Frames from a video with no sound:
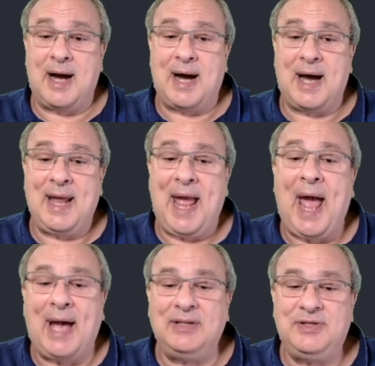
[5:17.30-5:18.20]
I
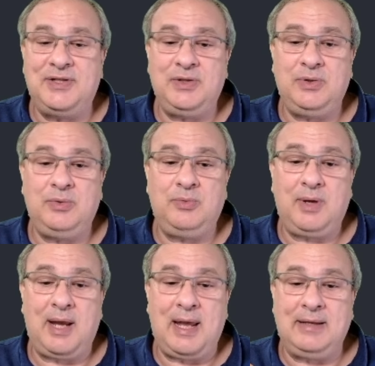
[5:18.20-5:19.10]
had to,
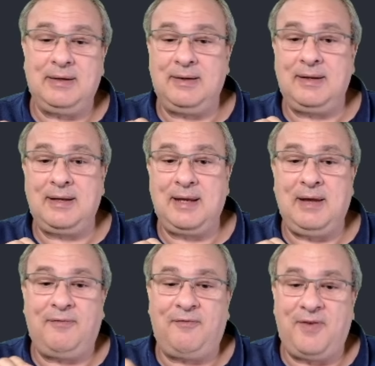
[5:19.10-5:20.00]
and
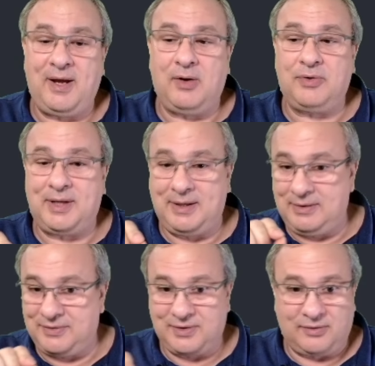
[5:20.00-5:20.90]
it failed, and then
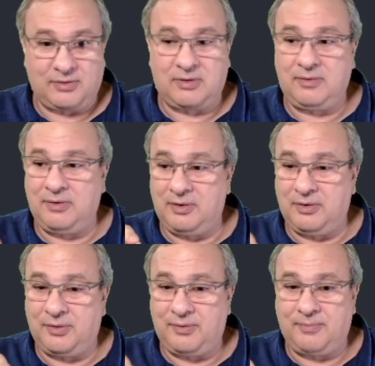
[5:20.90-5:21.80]
there's a
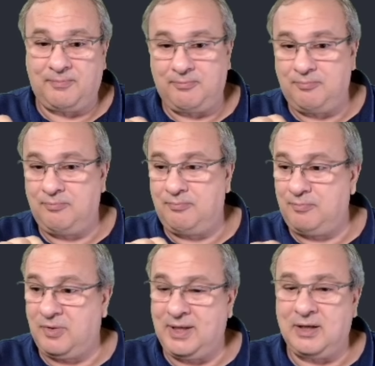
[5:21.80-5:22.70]
little
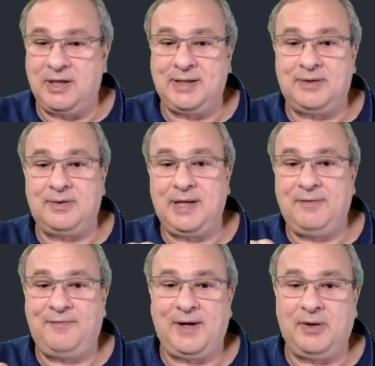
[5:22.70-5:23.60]
link on either
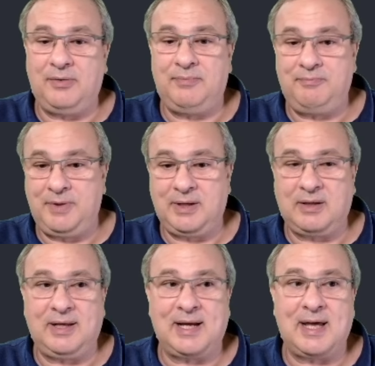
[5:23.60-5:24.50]
it failed, you
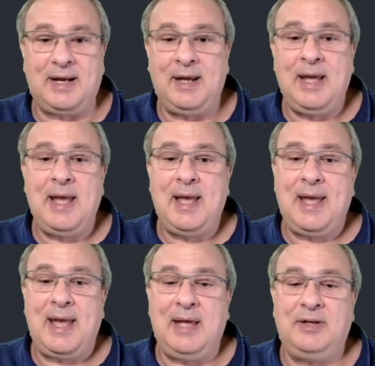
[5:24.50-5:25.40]
click on it,
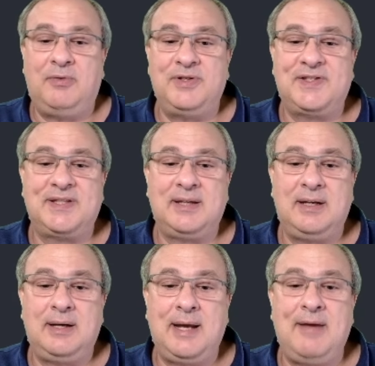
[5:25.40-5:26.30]
and
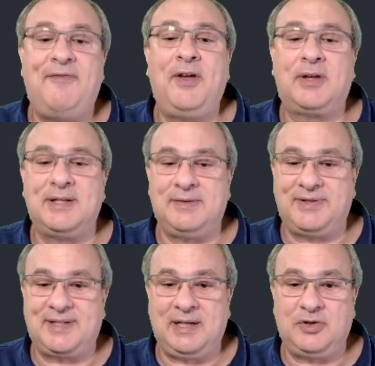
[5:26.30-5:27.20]
it failed because of a
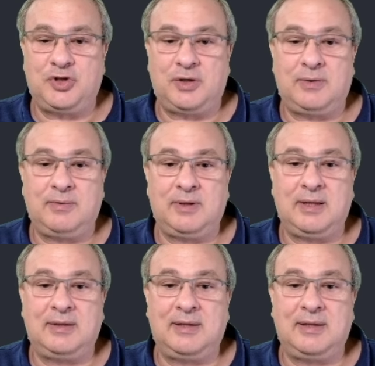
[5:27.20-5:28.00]
signature that